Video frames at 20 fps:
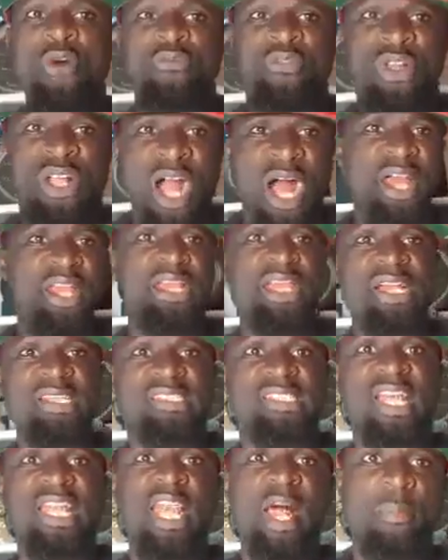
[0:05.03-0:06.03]
of Ghanaian
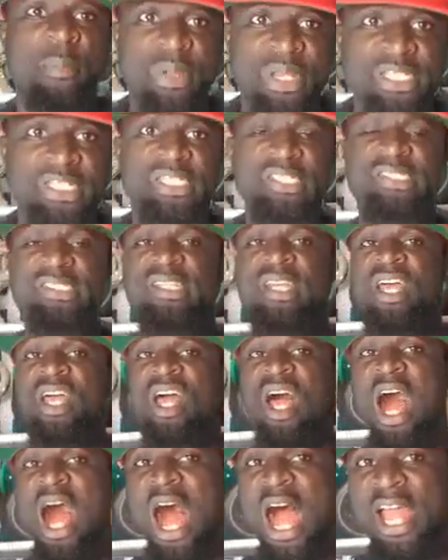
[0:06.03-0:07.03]
celebrities
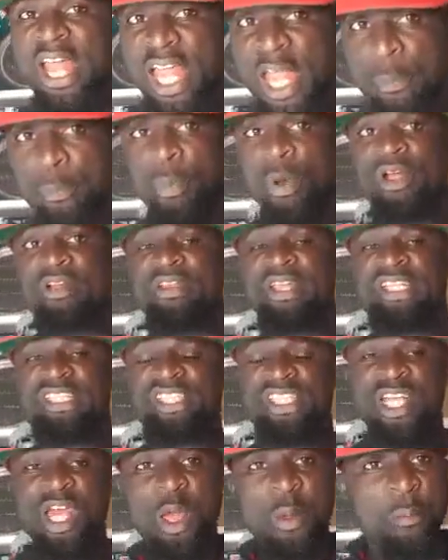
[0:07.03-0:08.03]
are
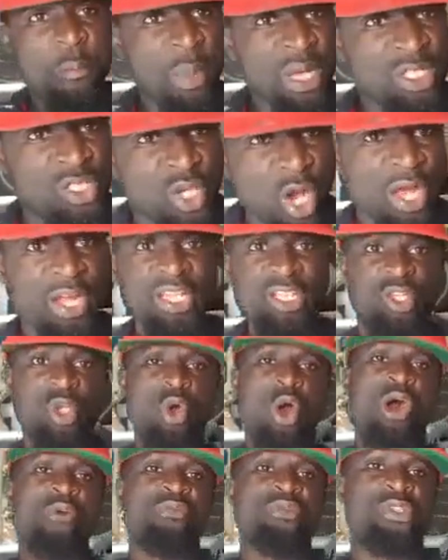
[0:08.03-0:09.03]
hypocrites. Majority
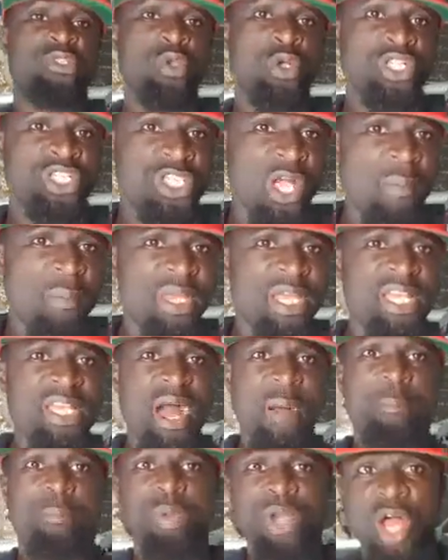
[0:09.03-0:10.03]
of social media
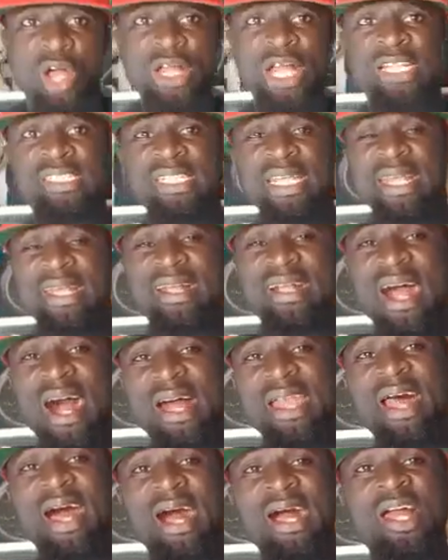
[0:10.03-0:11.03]
bloggers in
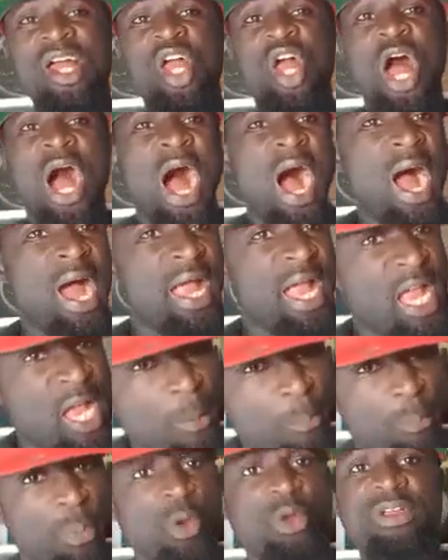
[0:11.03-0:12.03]
Ghana are
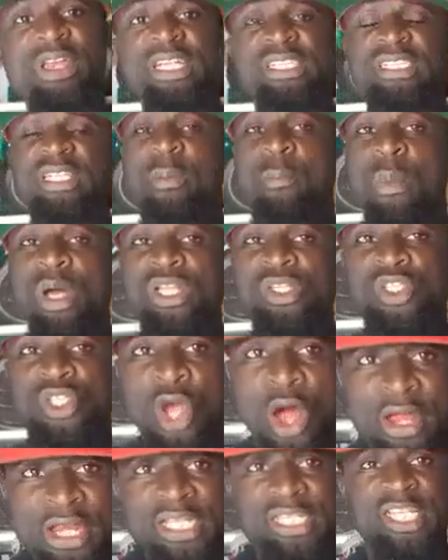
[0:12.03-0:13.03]
hypocrites.
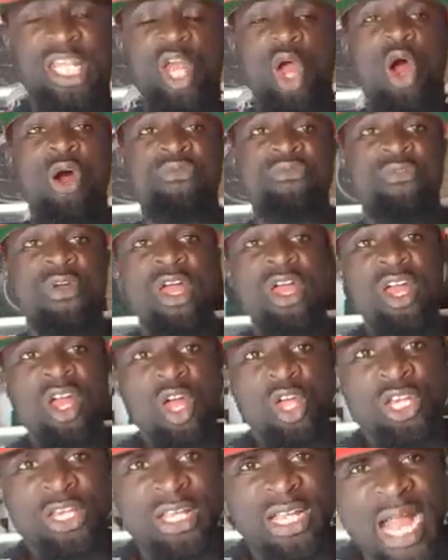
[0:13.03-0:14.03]
Majority of
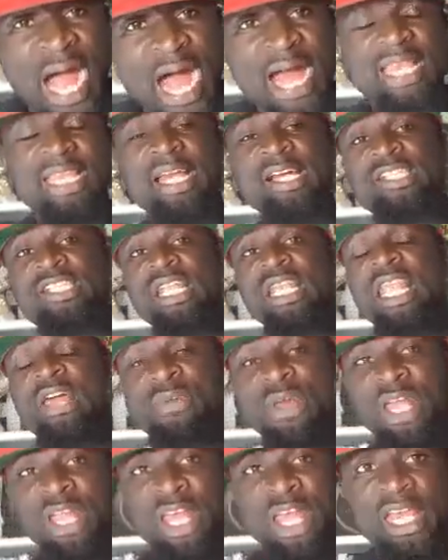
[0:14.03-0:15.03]
Ghanaians
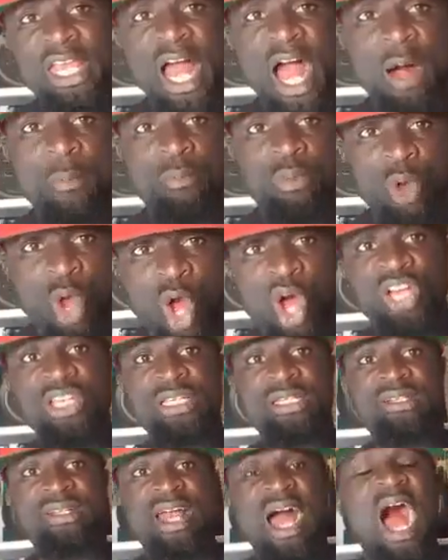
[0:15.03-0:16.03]
living in abroad
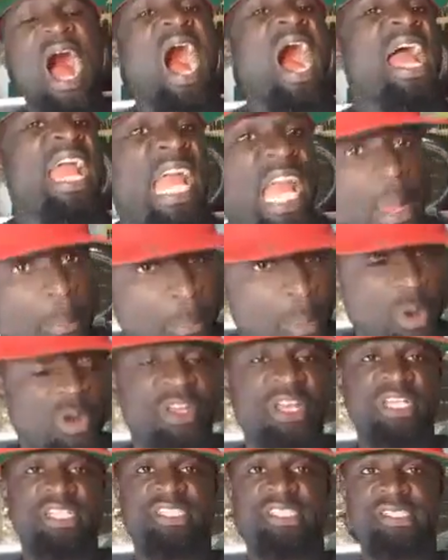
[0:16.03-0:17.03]
are
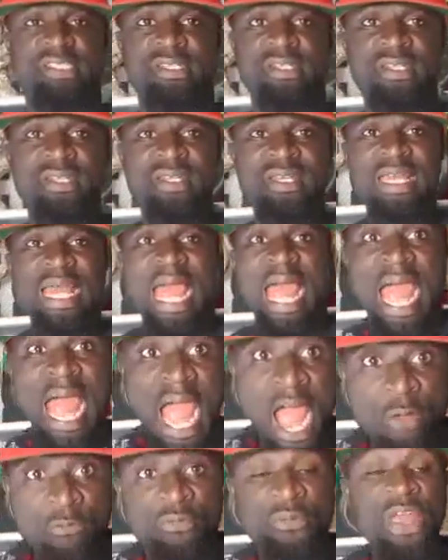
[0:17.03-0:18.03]
hypocrites.
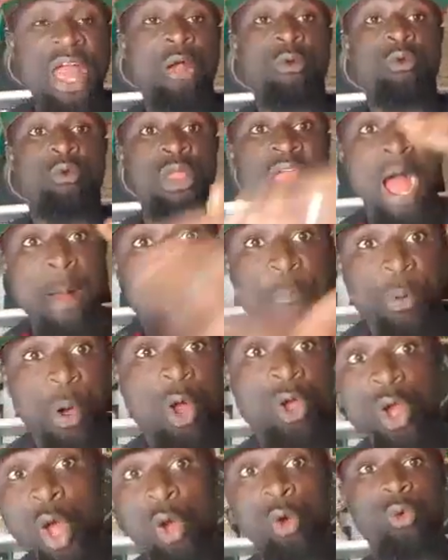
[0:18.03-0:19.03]
If you are queer
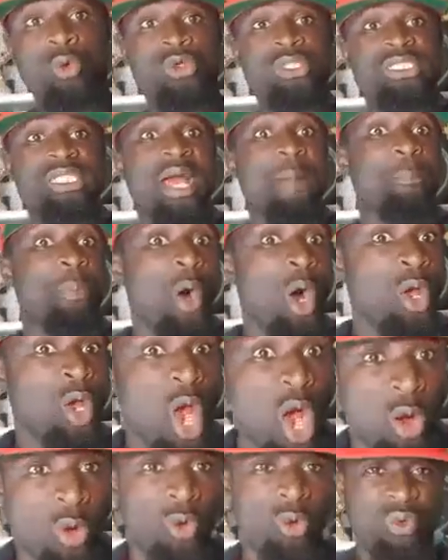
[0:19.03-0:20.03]
porno, say
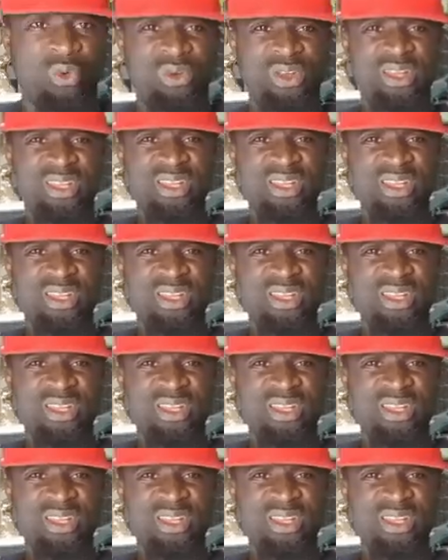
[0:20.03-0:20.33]
Poloo,